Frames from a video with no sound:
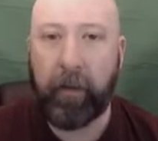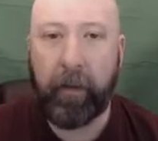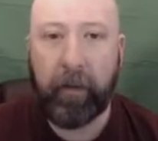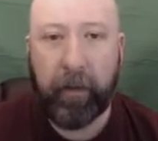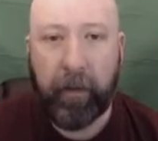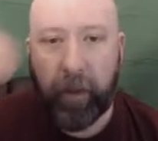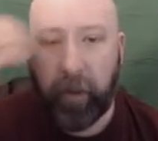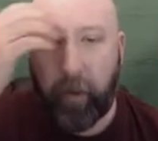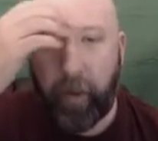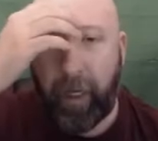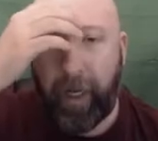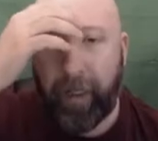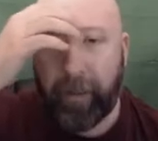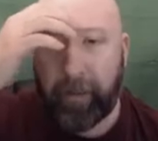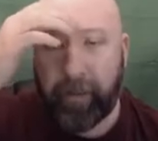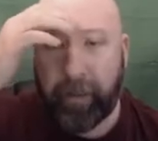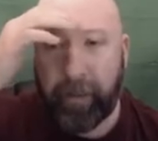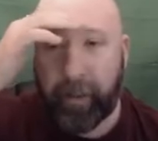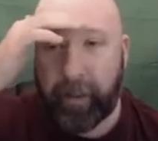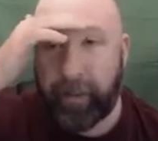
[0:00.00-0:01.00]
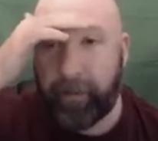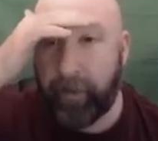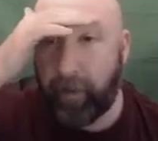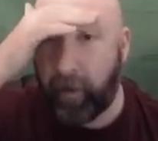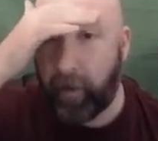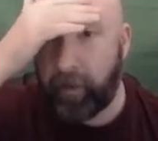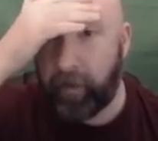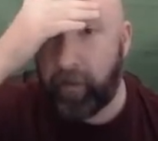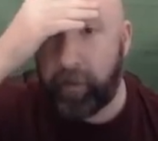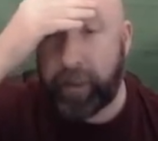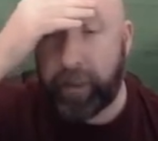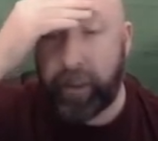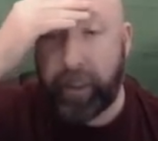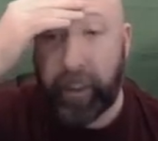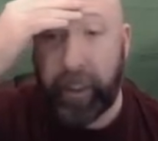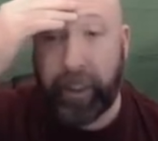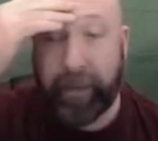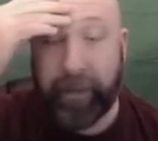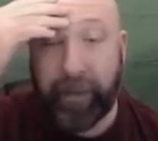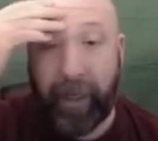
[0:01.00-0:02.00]
So Hodgson is our only
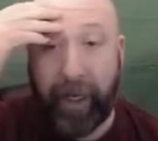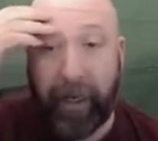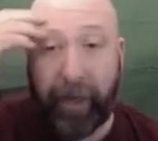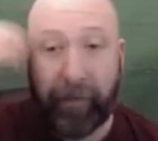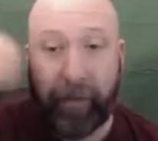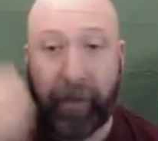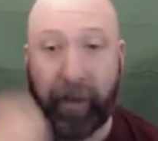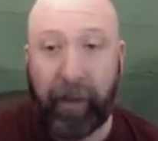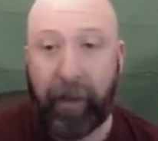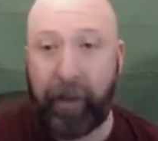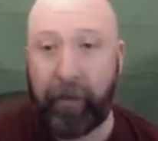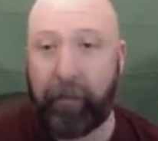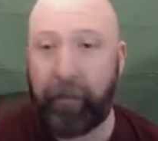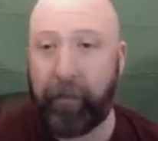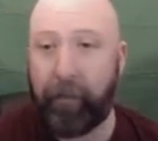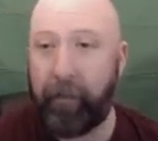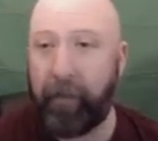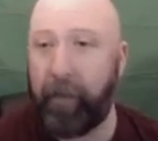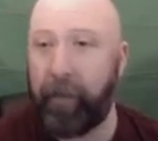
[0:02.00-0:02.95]
change at halftime.